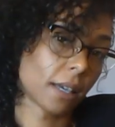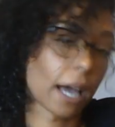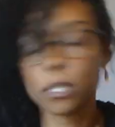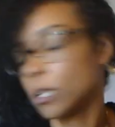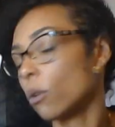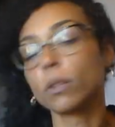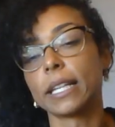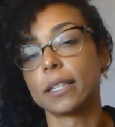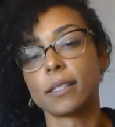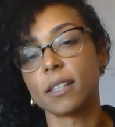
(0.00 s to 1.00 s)
I don't
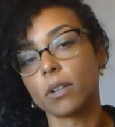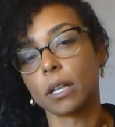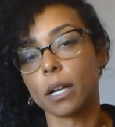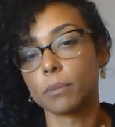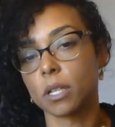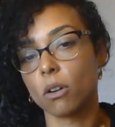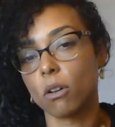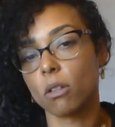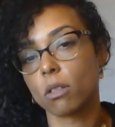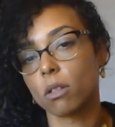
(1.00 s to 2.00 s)
like the Seven of Cups at all.